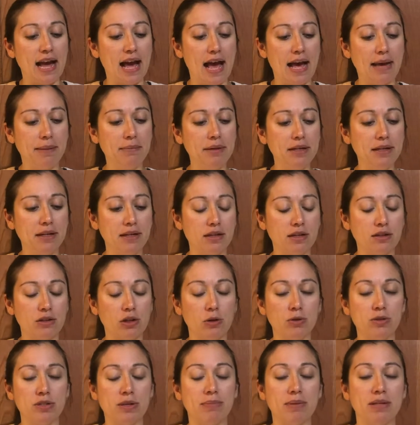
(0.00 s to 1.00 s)
I'm going to
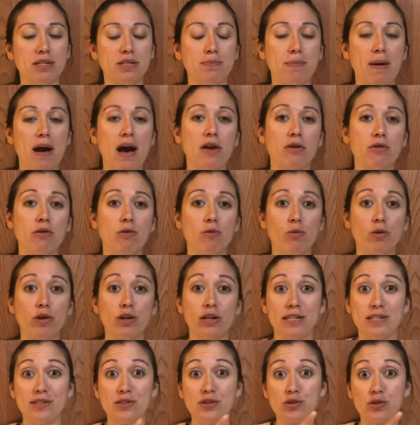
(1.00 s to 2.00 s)
close up this bottle and we're going
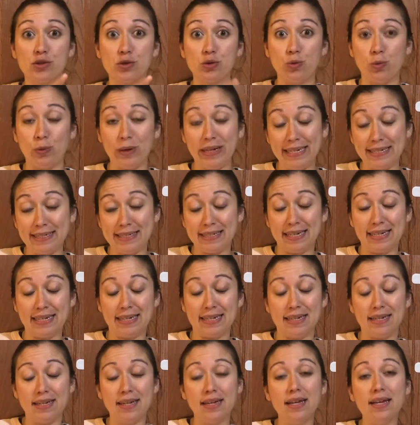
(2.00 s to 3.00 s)
to squeeze
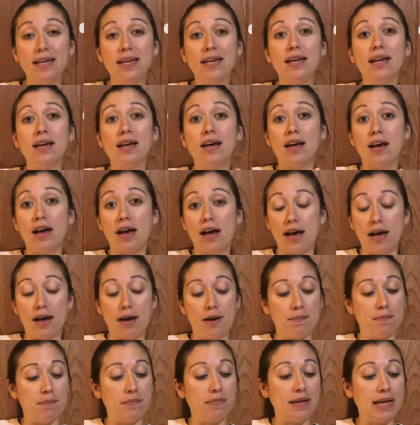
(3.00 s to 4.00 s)
it
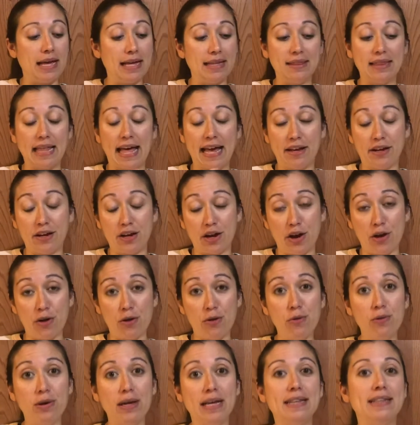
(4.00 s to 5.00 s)
and let
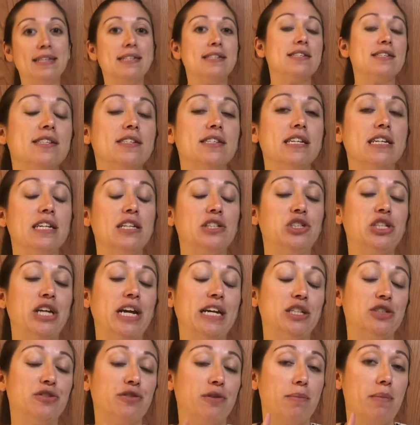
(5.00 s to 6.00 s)
go, and this going to
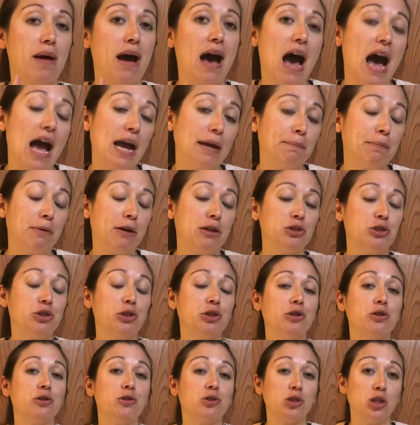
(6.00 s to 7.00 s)
change from high
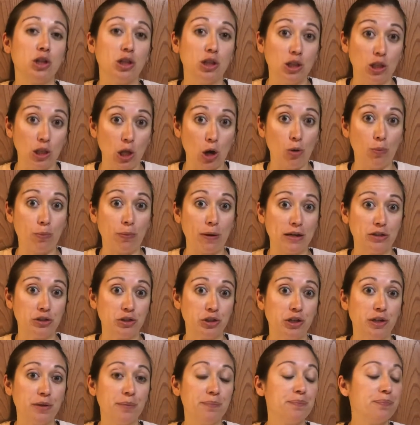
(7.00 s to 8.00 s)
pressure to low pressure.
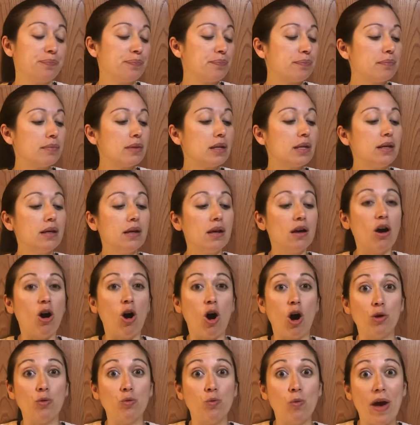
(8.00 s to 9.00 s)

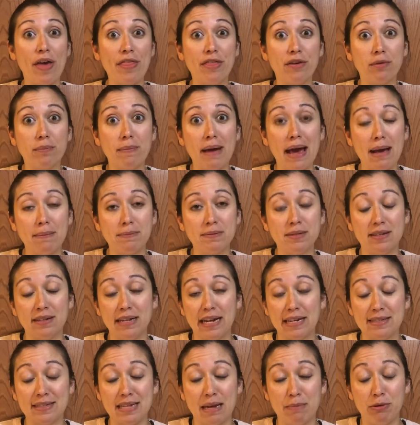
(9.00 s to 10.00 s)
On weather maps,
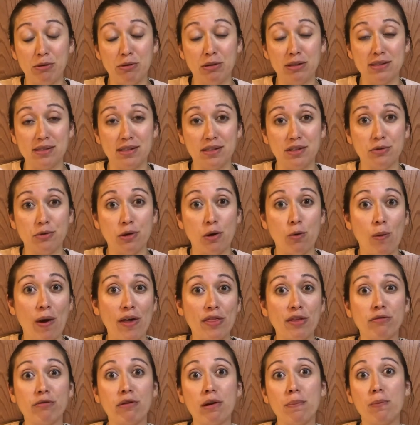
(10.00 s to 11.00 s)
next time you listen to a
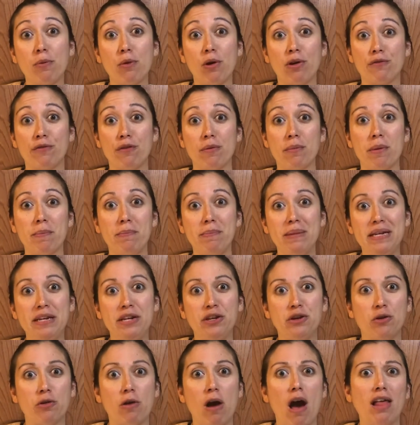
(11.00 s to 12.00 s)
weather report from a
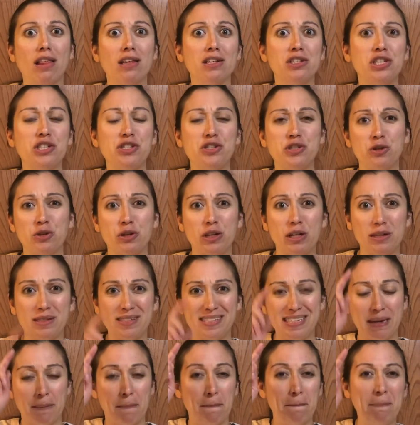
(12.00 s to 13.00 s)
meteorologist, you're going to
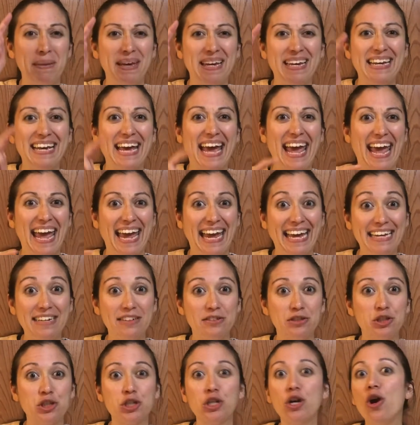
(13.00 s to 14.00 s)
see a big
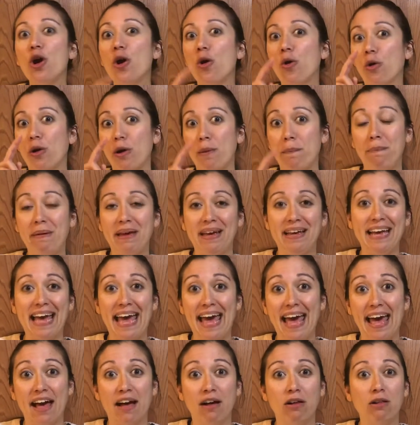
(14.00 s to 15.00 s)
H or a big
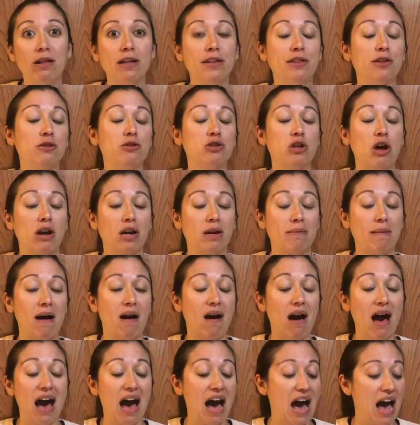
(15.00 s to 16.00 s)
L, and they're talking about
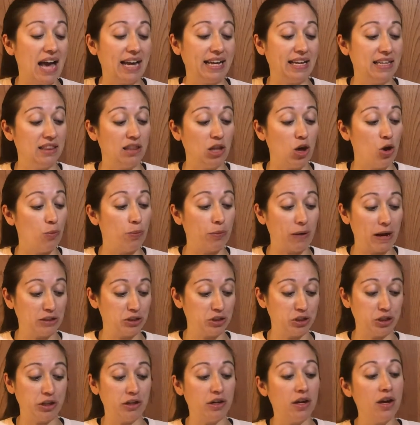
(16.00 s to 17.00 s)
high and low
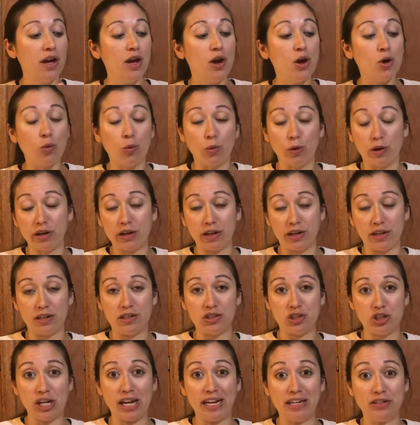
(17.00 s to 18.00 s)
pressure. We're going to
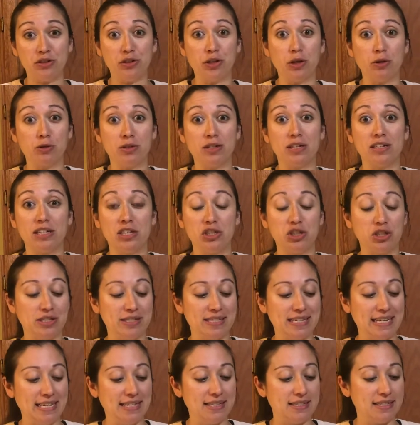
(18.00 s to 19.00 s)
change those conditions
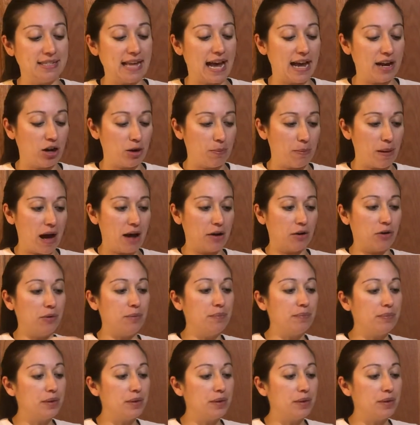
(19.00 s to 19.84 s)
inside our bottle.